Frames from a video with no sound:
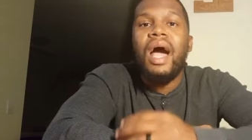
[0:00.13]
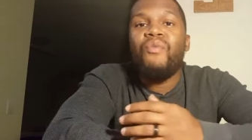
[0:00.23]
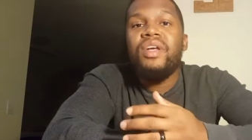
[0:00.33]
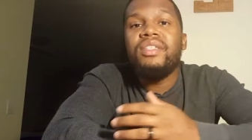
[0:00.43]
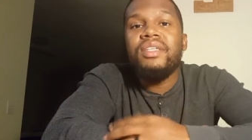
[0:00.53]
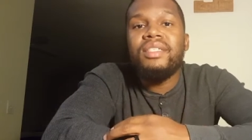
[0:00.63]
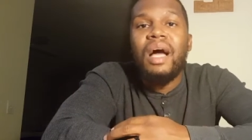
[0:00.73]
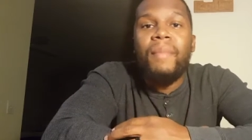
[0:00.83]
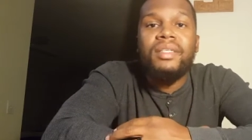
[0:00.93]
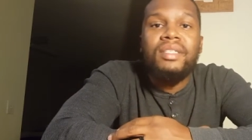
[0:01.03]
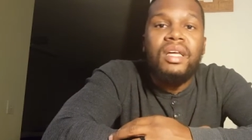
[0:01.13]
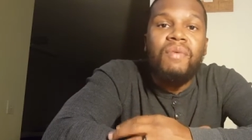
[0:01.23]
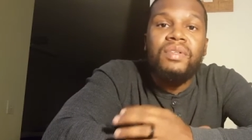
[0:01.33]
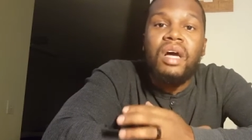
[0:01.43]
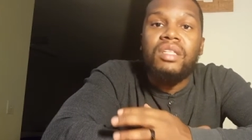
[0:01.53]
I recently signed my
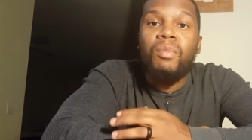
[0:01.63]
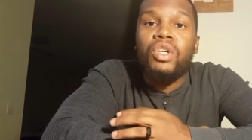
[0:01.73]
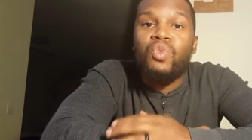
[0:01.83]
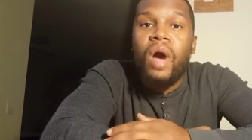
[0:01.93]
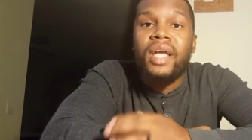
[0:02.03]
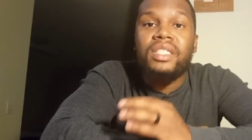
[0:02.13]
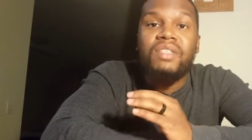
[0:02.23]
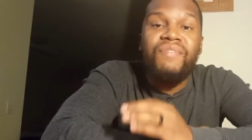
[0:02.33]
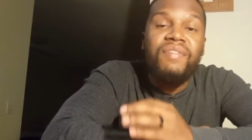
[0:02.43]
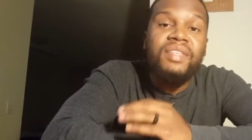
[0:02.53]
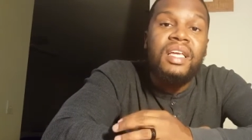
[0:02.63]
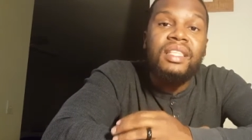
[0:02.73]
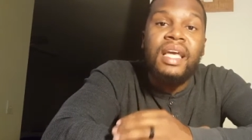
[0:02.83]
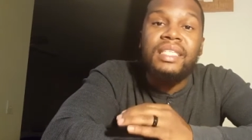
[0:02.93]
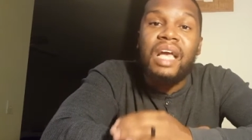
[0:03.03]
son up for Dr. Boyce Watkins' The
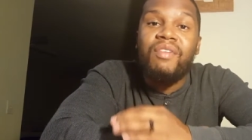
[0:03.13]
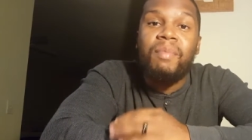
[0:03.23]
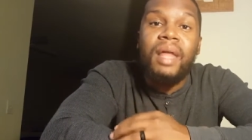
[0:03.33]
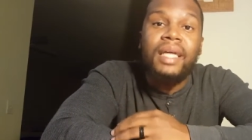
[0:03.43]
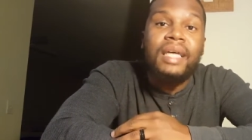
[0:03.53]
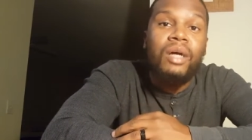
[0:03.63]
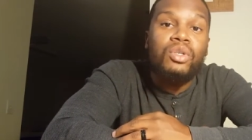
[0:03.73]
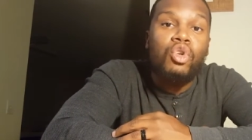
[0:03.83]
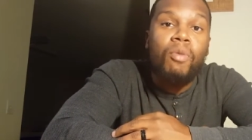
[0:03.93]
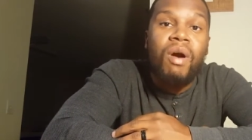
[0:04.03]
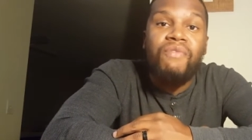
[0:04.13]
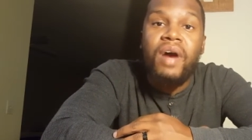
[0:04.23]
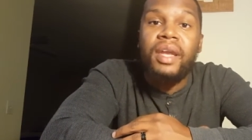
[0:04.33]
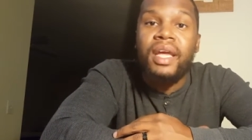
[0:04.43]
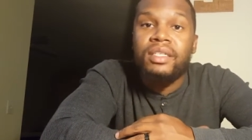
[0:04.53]
15 Things Every Black Child Should Know About
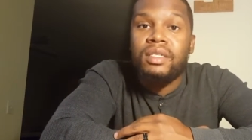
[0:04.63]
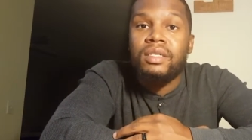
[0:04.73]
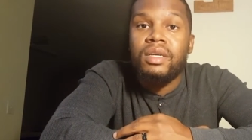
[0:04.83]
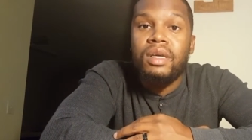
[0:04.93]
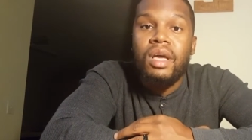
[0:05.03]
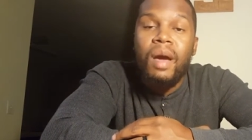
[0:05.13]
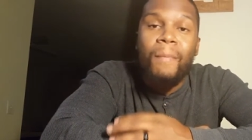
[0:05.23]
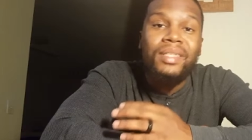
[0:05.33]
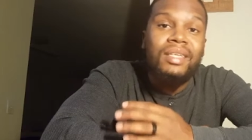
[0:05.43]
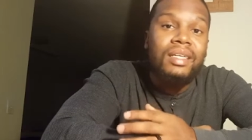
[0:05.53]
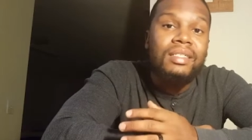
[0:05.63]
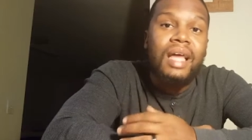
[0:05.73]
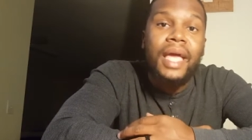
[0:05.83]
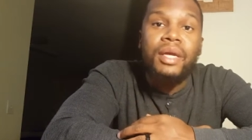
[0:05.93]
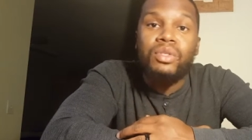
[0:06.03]
Finances. My son is
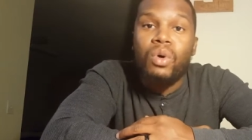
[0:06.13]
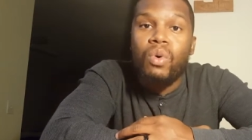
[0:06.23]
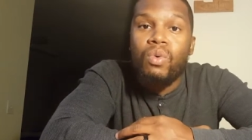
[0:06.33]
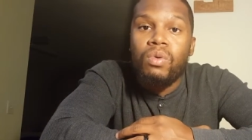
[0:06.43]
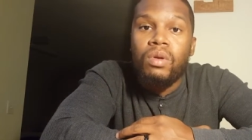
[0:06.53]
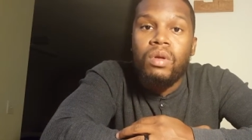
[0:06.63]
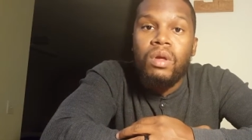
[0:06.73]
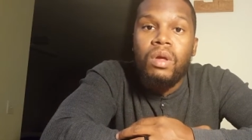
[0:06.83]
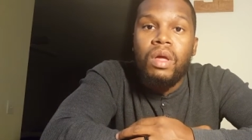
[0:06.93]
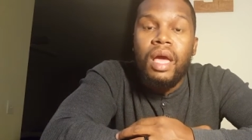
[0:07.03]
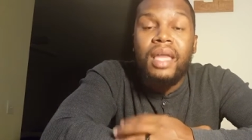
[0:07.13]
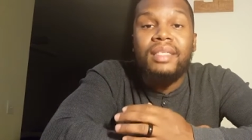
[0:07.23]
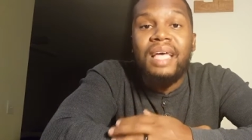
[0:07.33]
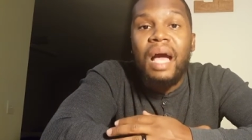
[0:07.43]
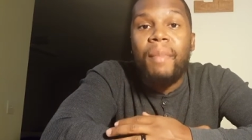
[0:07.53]
nine years old. At
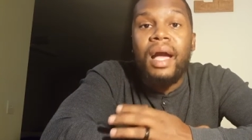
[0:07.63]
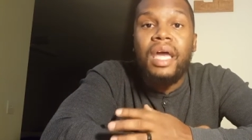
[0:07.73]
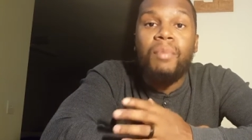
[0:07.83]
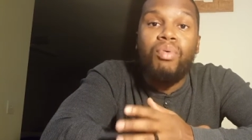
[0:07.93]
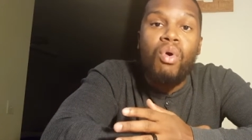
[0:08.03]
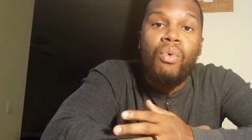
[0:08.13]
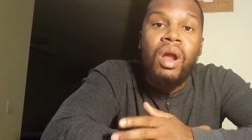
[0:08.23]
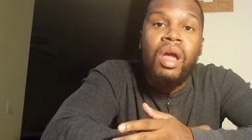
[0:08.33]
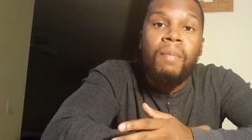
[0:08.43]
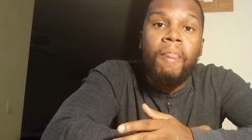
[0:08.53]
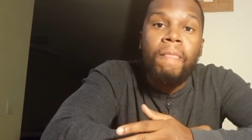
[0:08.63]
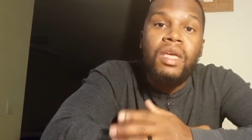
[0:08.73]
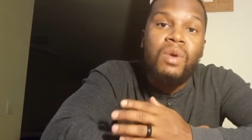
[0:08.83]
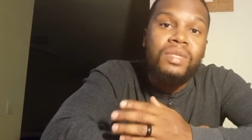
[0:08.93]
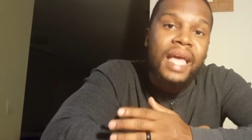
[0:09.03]
the time I got the program,
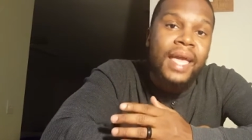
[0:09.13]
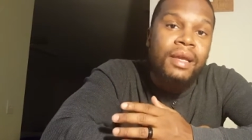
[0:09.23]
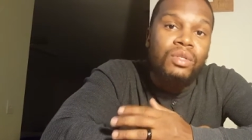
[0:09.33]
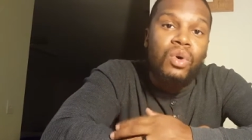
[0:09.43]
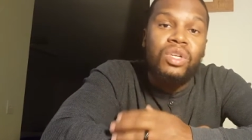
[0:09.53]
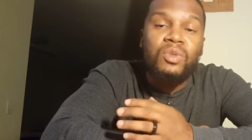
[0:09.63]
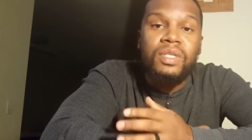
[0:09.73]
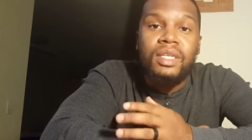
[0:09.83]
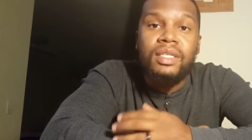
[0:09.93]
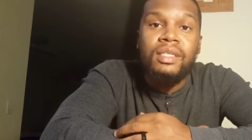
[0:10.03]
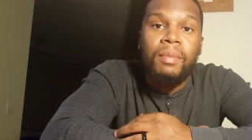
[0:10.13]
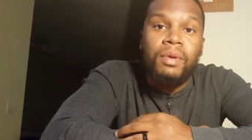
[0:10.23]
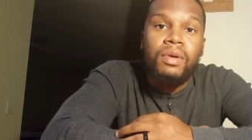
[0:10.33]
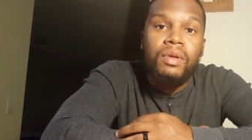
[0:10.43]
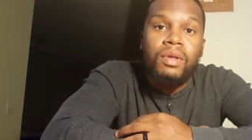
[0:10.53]
he was eight years old. This was in
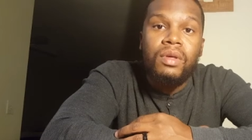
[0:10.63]
December.